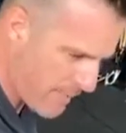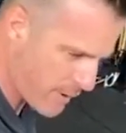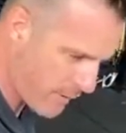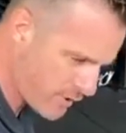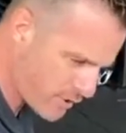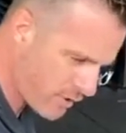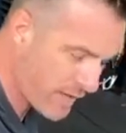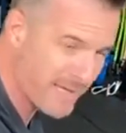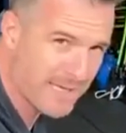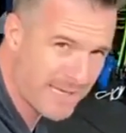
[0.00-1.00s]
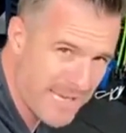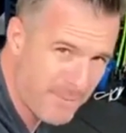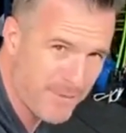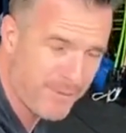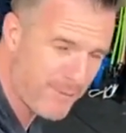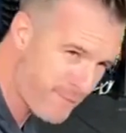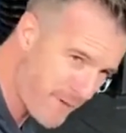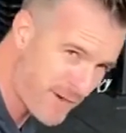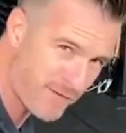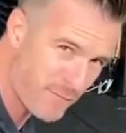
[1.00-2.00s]
but I'm trying to keep the
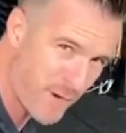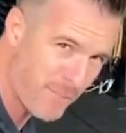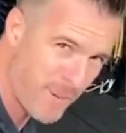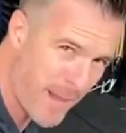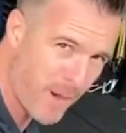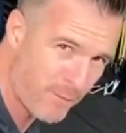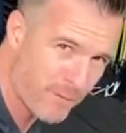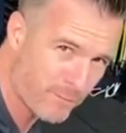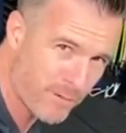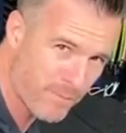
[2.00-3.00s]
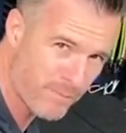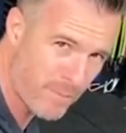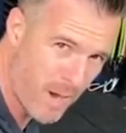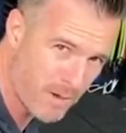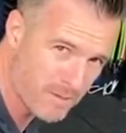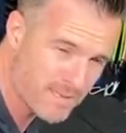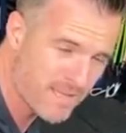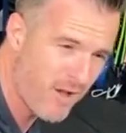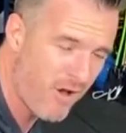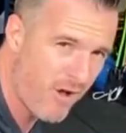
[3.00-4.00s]
front of my pelvic rim
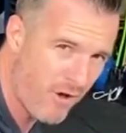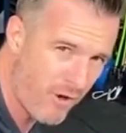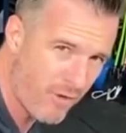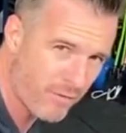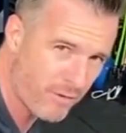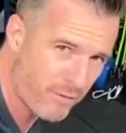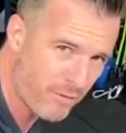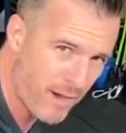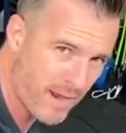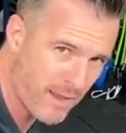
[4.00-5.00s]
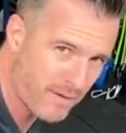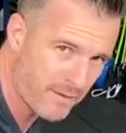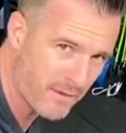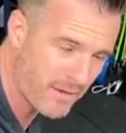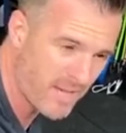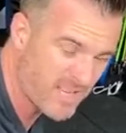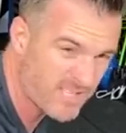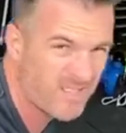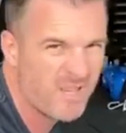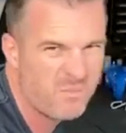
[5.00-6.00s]
bones on the ground, okay?
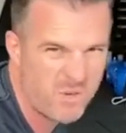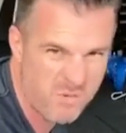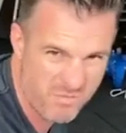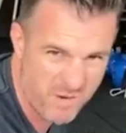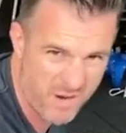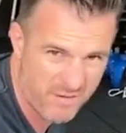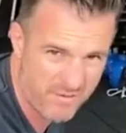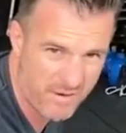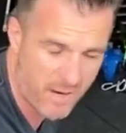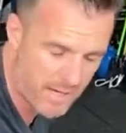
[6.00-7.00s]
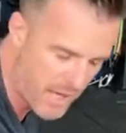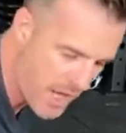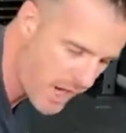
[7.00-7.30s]
So your pubic bone, if you like.